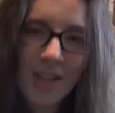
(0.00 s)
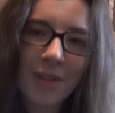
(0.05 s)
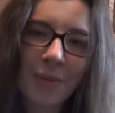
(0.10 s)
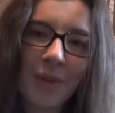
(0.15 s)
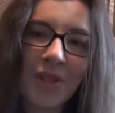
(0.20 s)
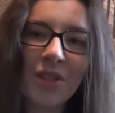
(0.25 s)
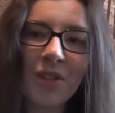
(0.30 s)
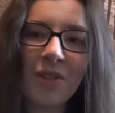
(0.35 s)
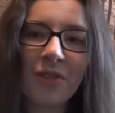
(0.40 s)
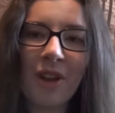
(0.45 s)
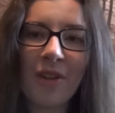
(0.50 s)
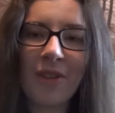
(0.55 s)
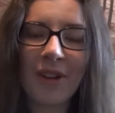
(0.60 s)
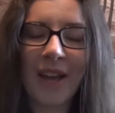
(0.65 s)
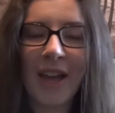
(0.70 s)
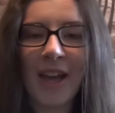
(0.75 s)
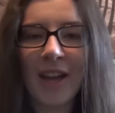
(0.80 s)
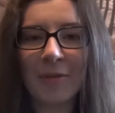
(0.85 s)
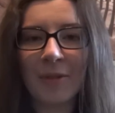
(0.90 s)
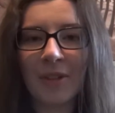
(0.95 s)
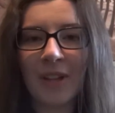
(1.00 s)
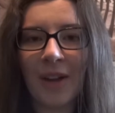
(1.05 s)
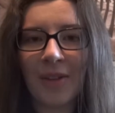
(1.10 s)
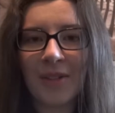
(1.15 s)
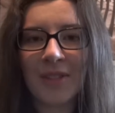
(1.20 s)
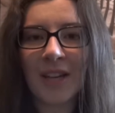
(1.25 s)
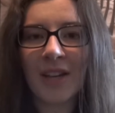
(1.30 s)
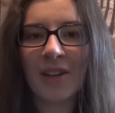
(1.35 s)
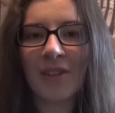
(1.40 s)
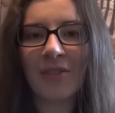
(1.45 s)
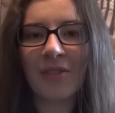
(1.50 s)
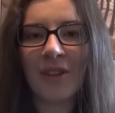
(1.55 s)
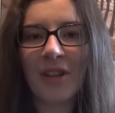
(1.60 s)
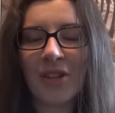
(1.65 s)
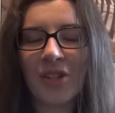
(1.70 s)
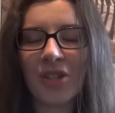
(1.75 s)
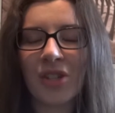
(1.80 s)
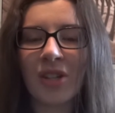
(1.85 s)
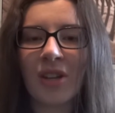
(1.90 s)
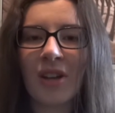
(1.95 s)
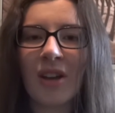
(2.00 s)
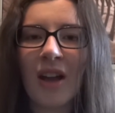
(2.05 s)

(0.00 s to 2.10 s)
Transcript: What's your favorite animal outside of fish?